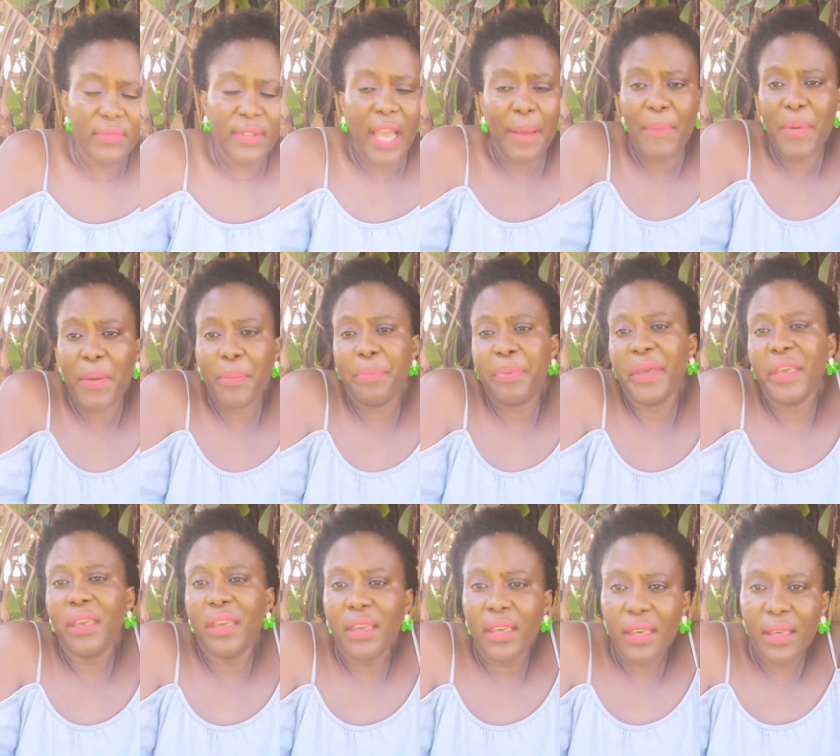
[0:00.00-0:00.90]
I'm a
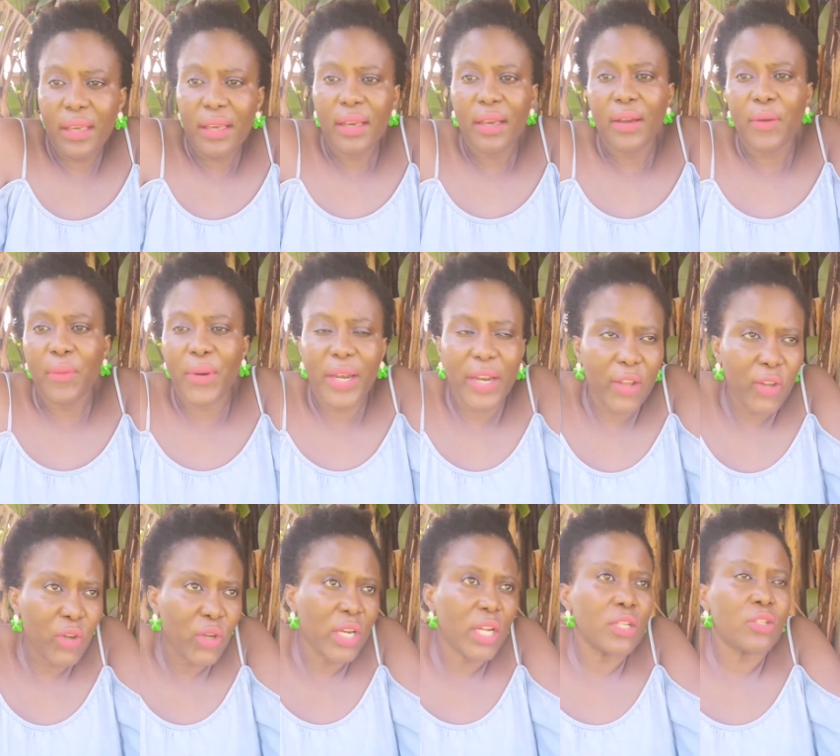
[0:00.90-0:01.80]
pig, what are
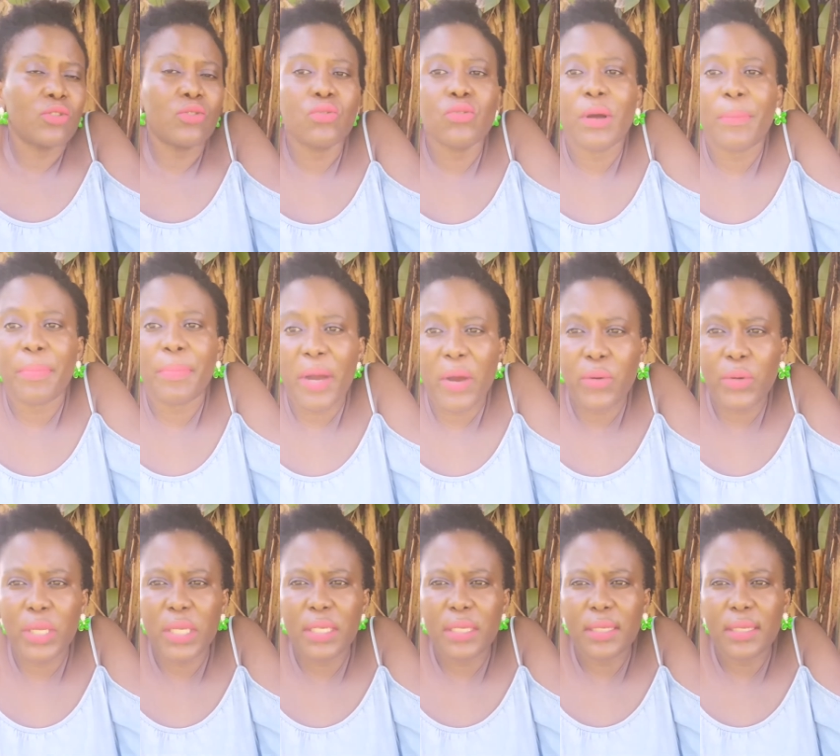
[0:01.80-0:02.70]
you gonna do
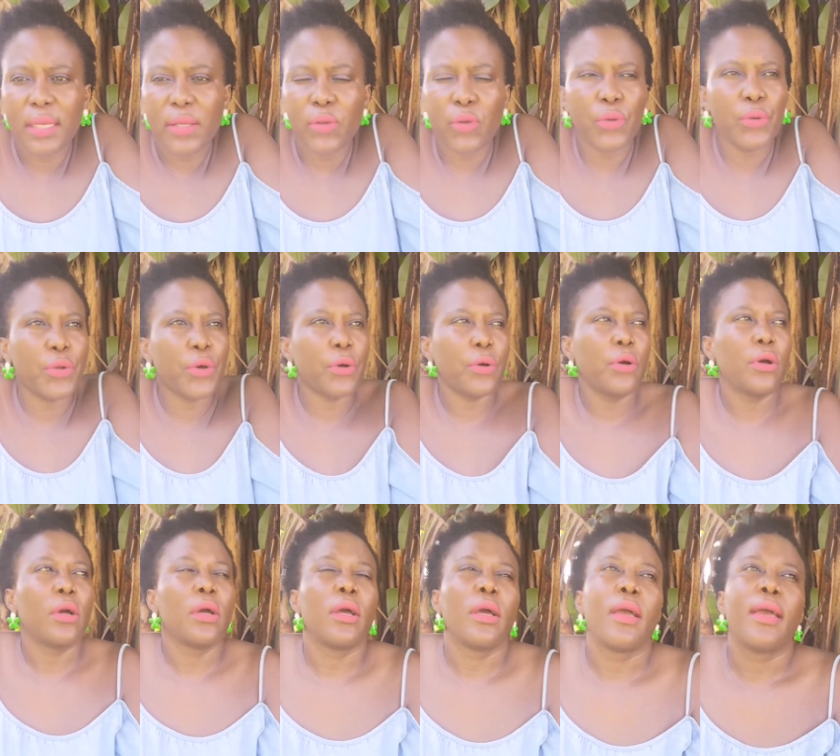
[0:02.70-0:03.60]
about it?
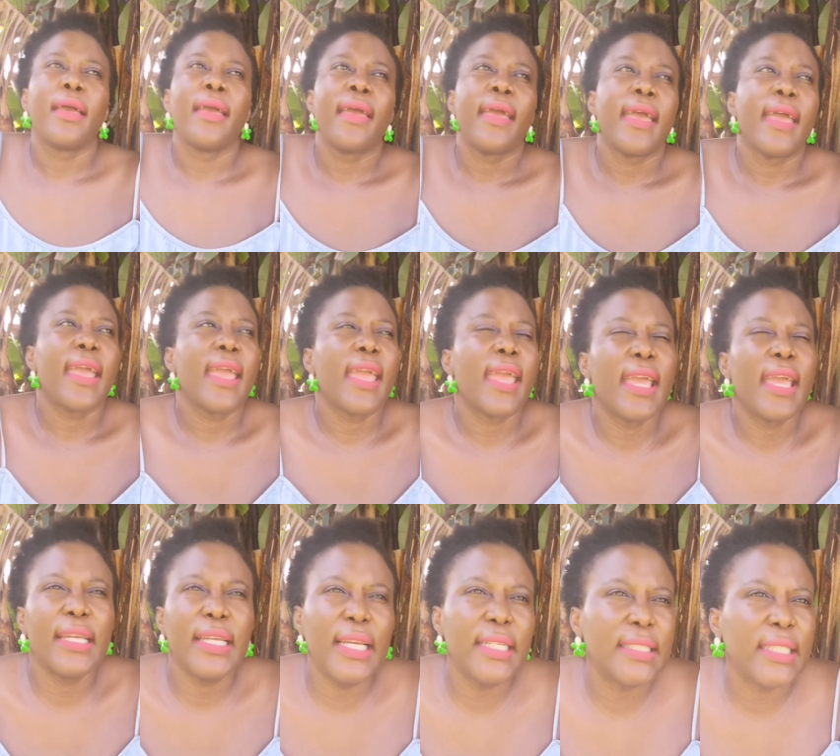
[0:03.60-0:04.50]

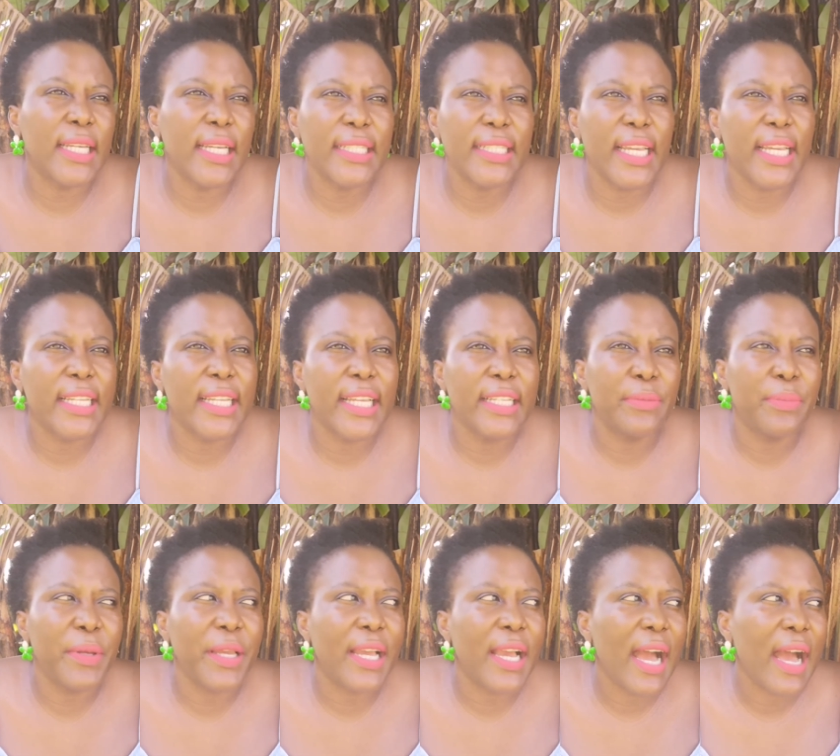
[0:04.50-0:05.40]
It
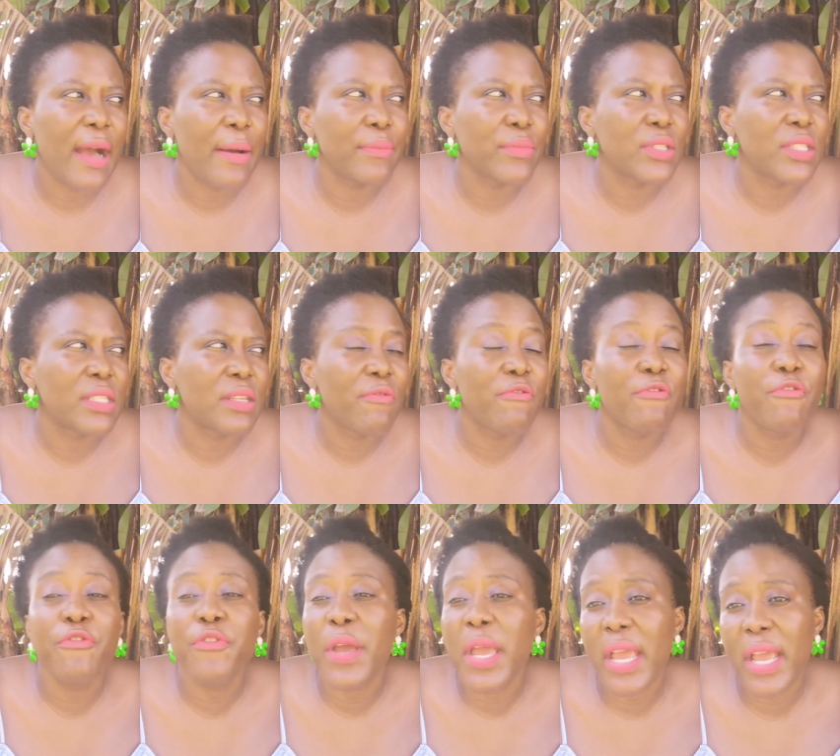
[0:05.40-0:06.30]
becomes
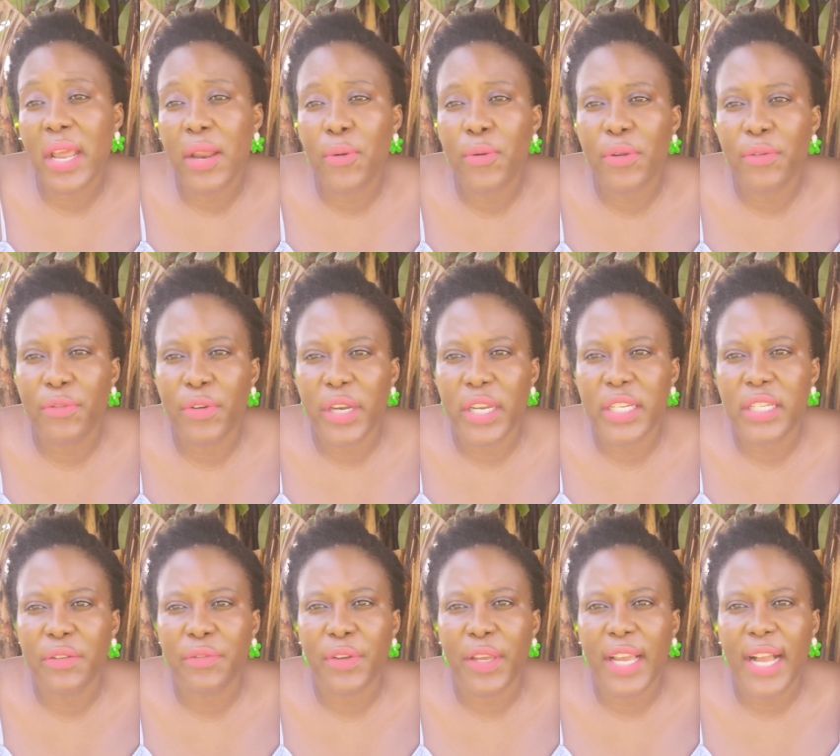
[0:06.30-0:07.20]
very, very
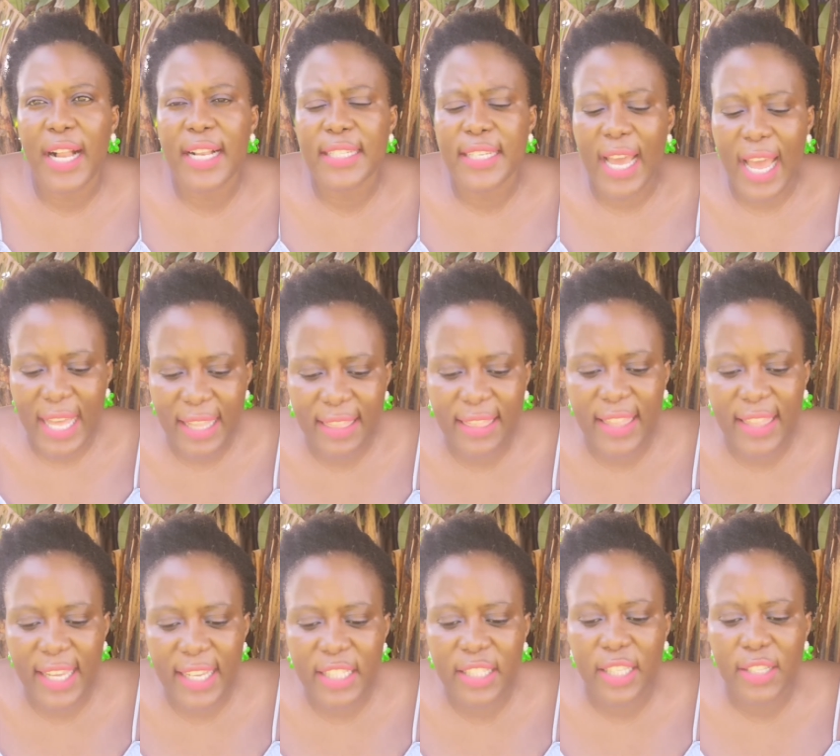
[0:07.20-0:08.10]
difficult. I
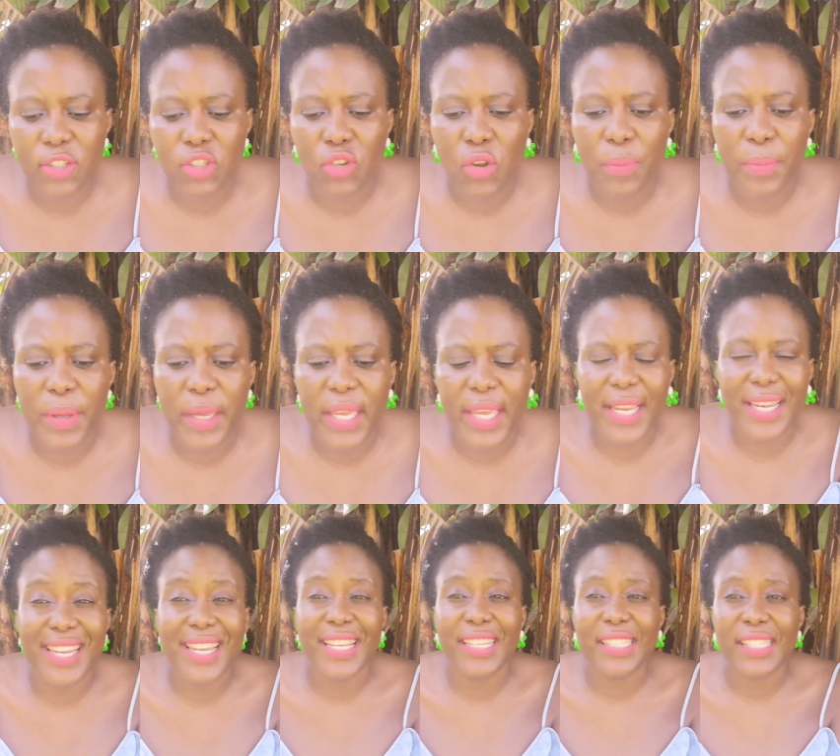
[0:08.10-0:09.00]
think this topic, it
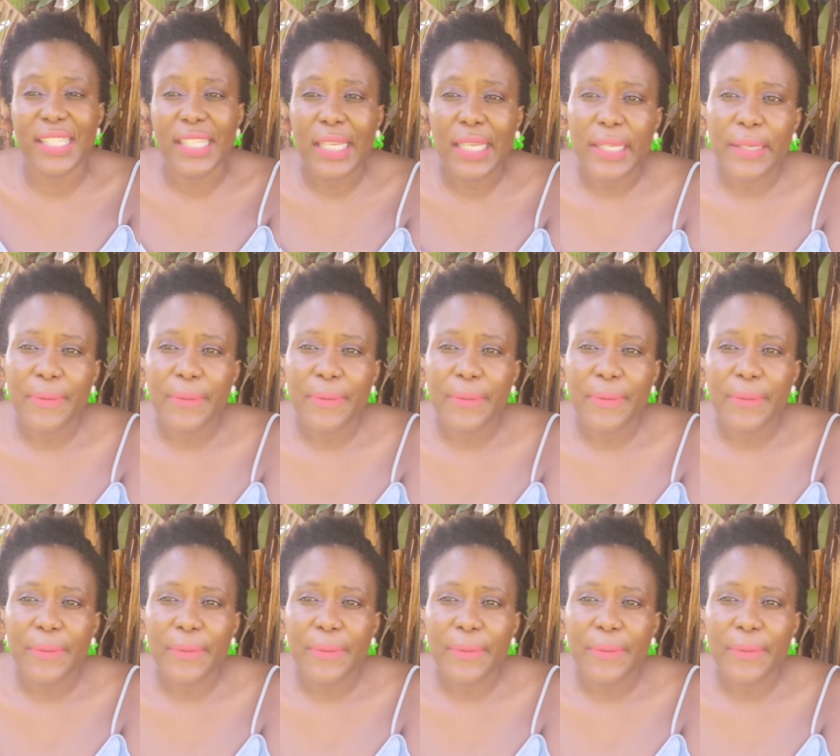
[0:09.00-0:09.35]
needs